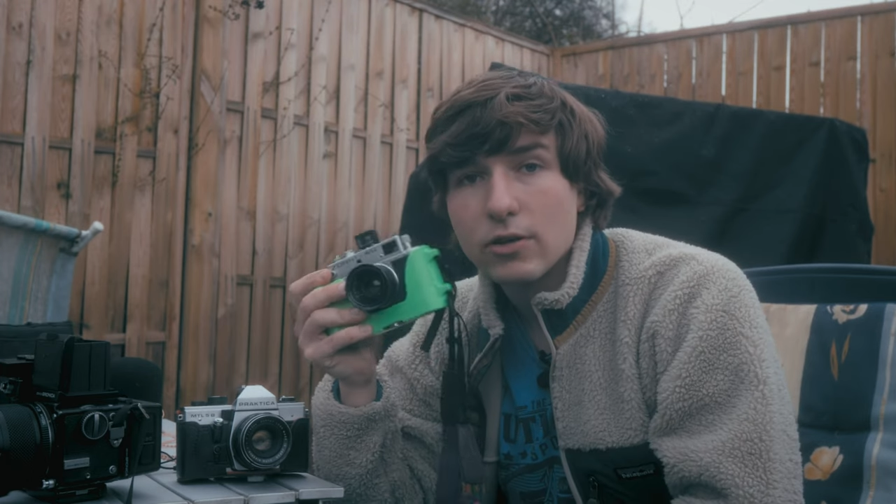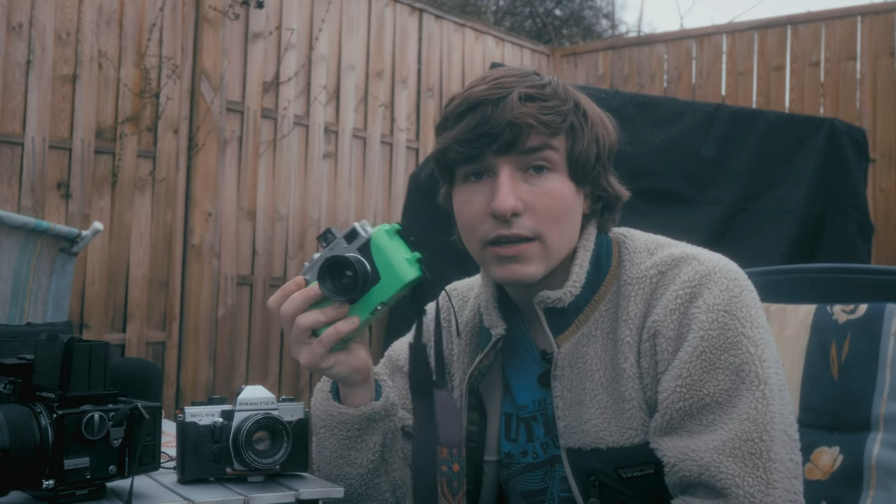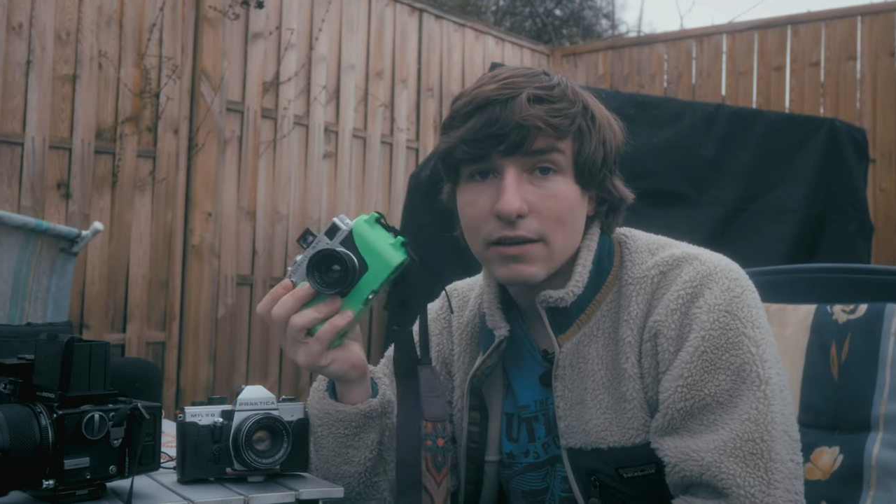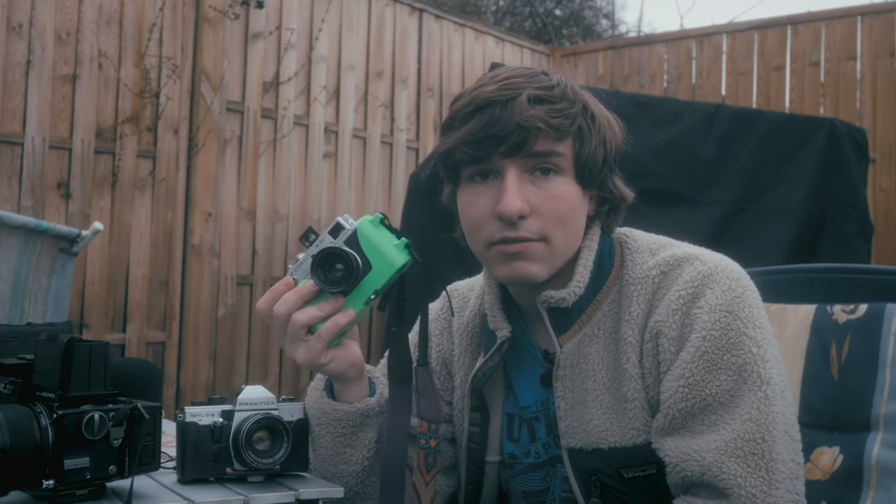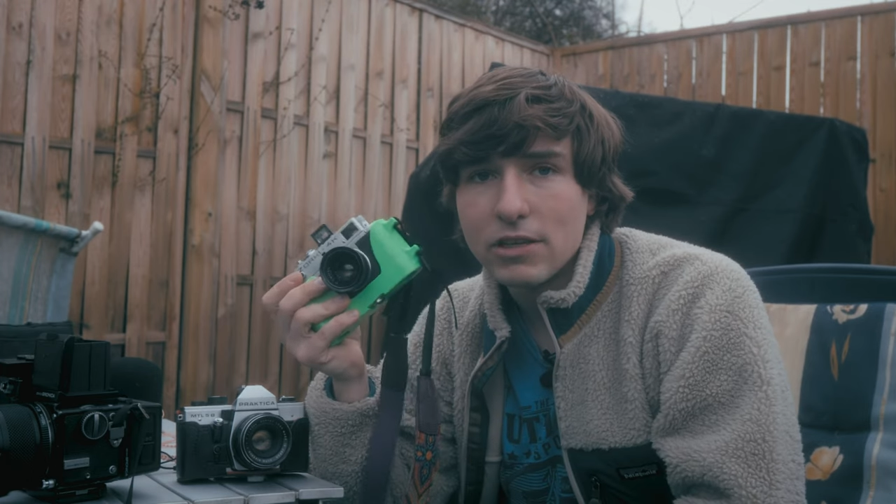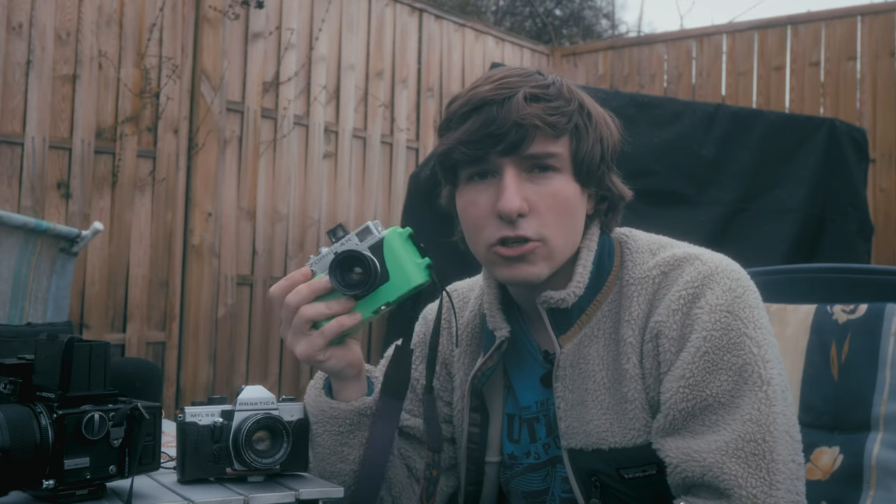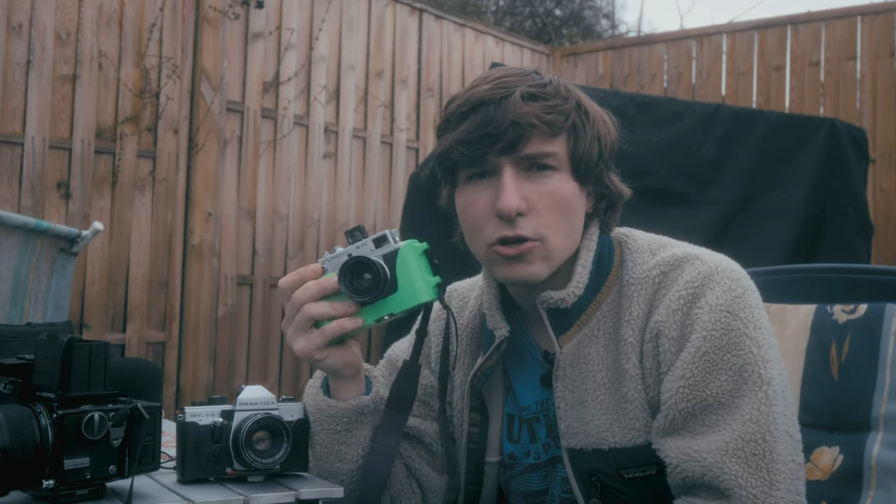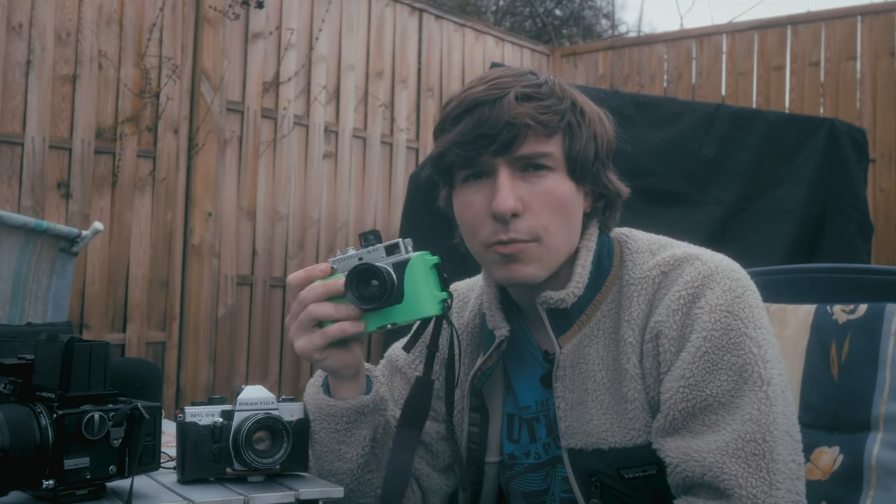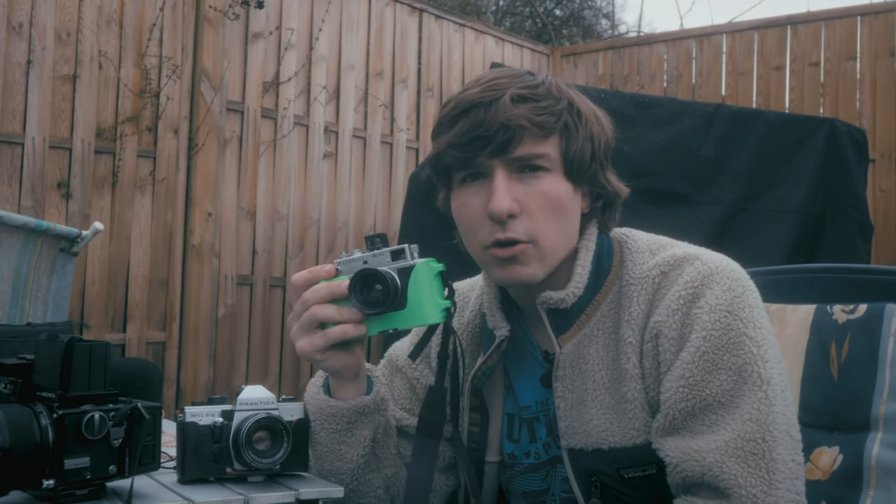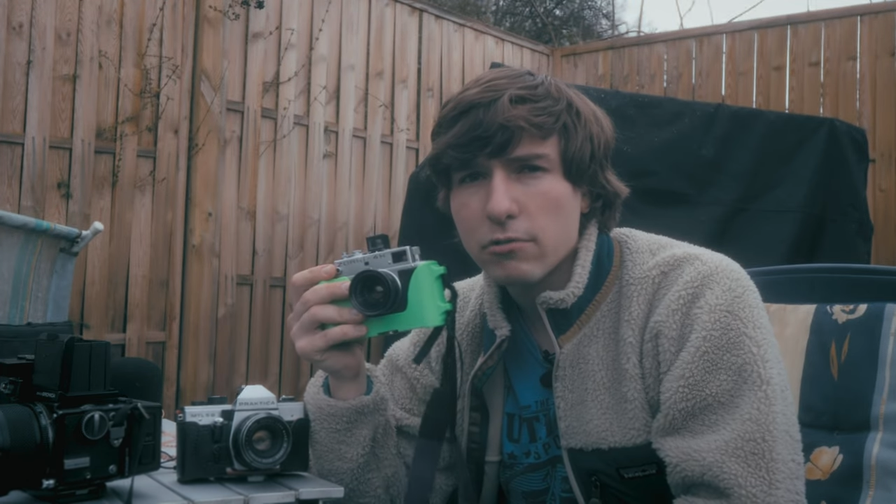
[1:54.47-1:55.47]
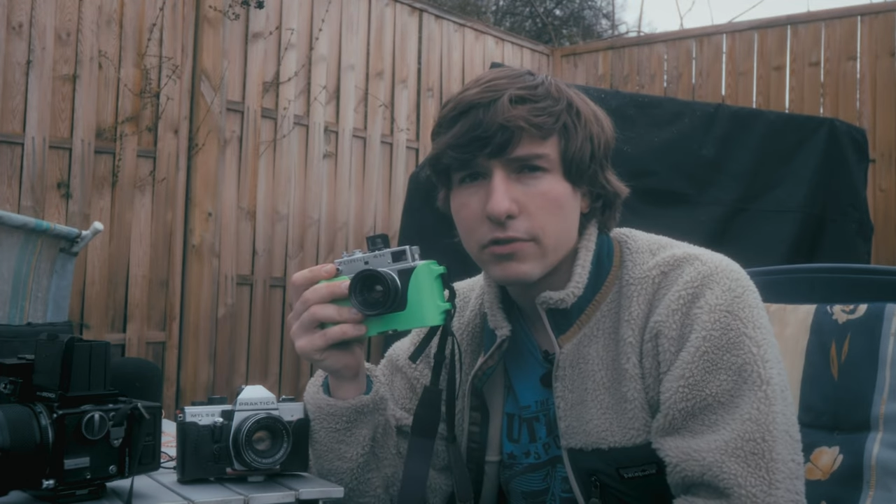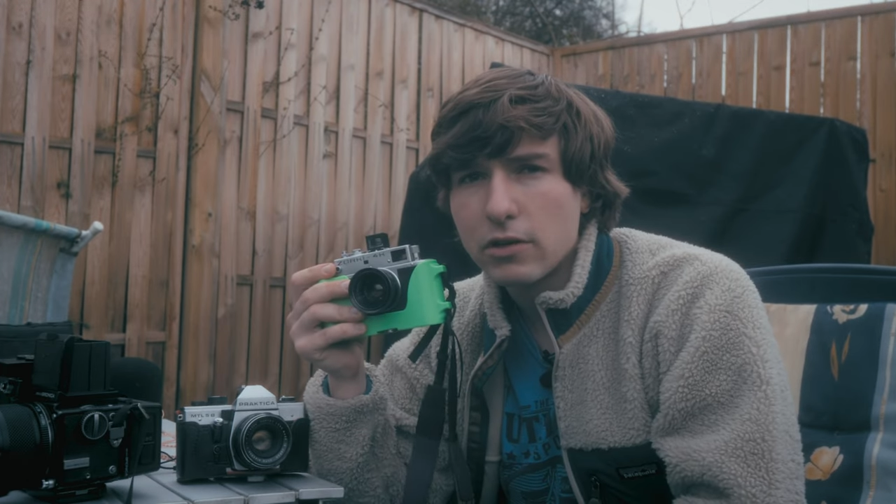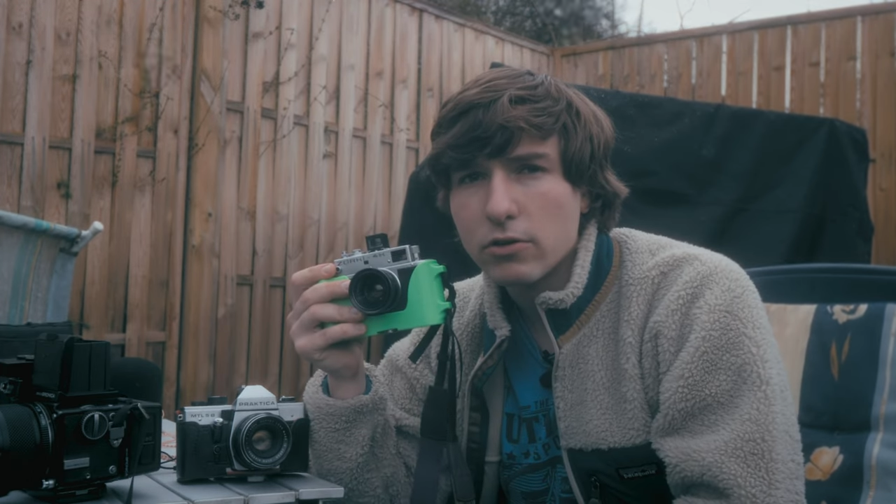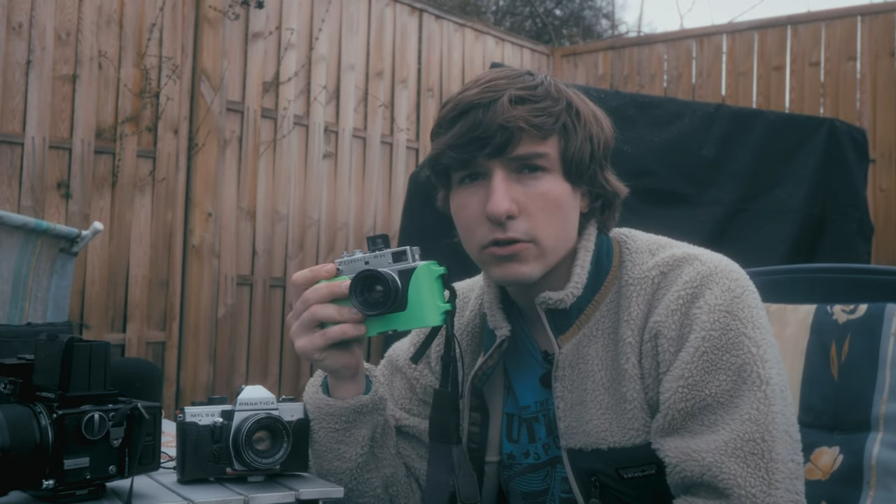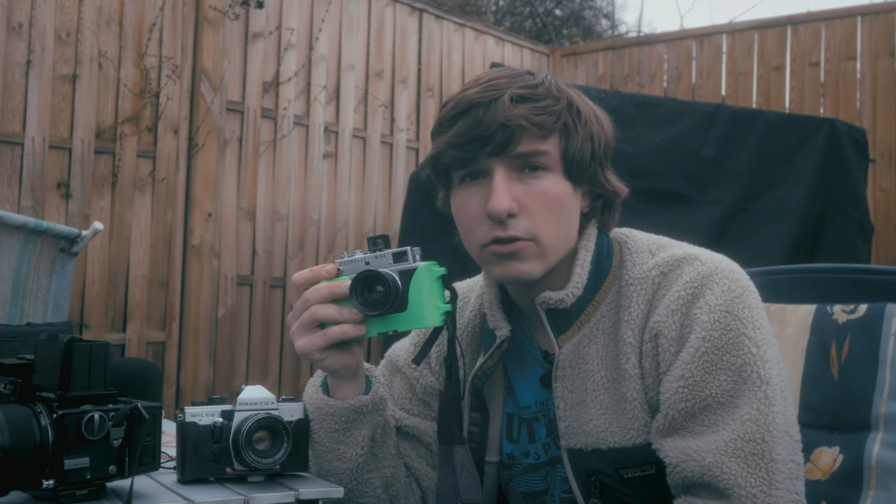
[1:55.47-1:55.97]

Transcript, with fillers: get that vintage Lomography look,